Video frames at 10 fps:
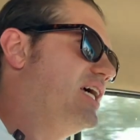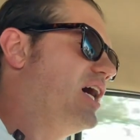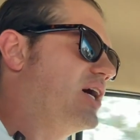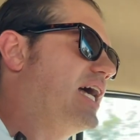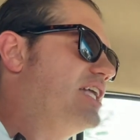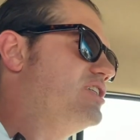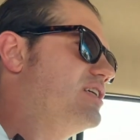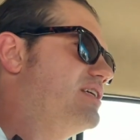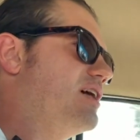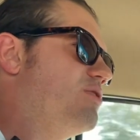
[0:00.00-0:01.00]
I'll catch you
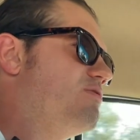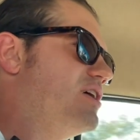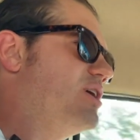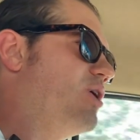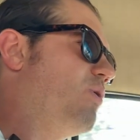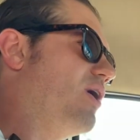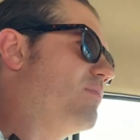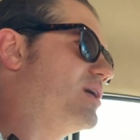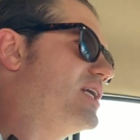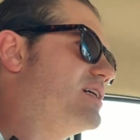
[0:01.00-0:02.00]
in another video where
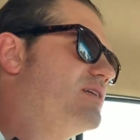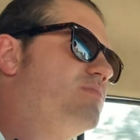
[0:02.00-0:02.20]
I'm going to